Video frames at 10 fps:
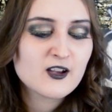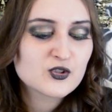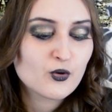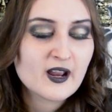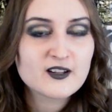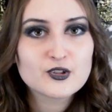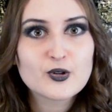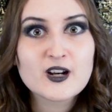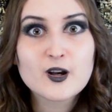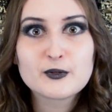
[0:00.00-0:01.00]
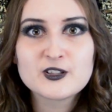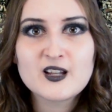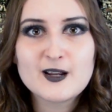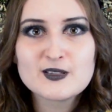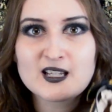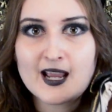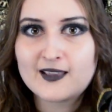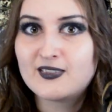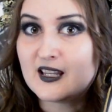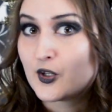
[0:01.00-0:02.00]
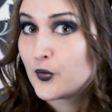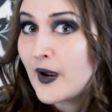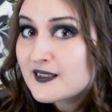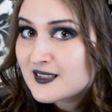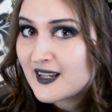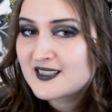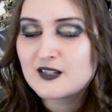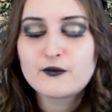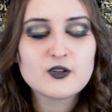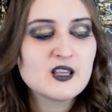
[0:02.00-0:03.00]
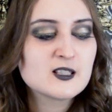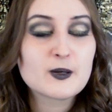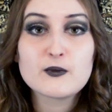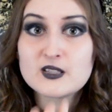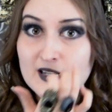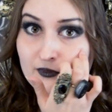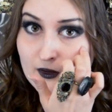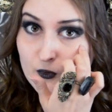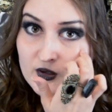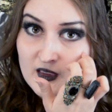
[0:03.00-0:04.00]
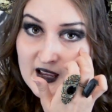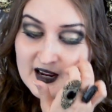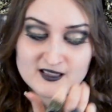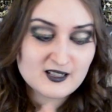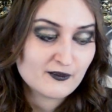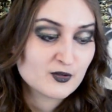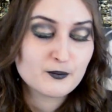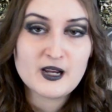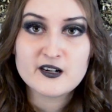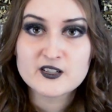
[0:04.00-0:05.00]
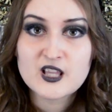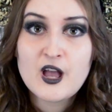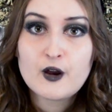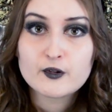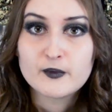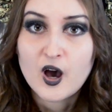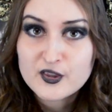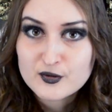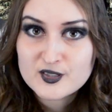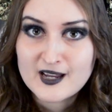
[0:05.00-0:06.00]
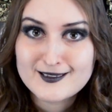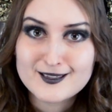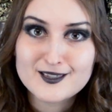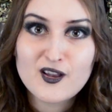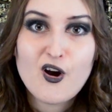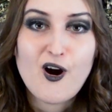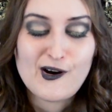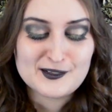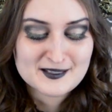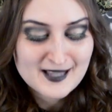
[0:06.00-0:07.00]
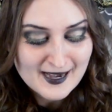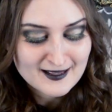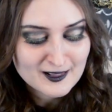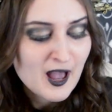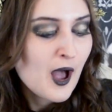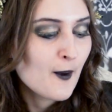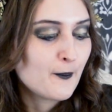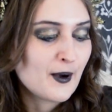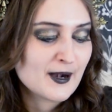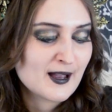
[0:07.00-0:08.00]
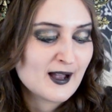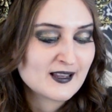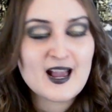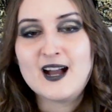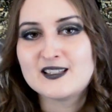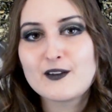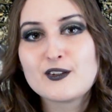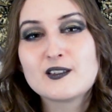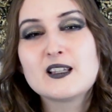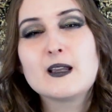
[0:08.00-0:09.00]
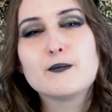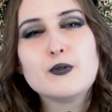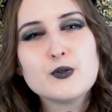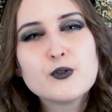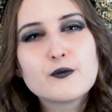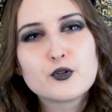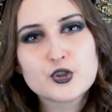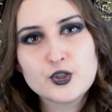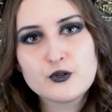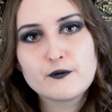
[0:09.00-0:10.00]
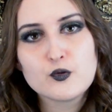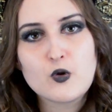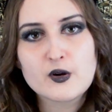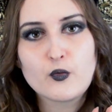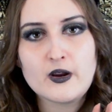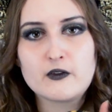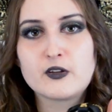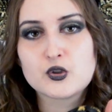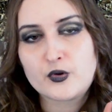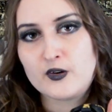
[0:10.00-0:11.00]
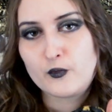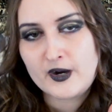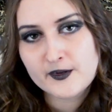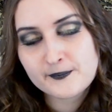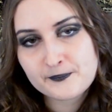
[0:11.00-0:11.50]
so I had to try a couple of times to get the correct sizing for these, but it was definitely worth it. I still have some pairs from the other sizes on sale, but yeah, definitely a beautiful shoe if you want to wear Victorian wear.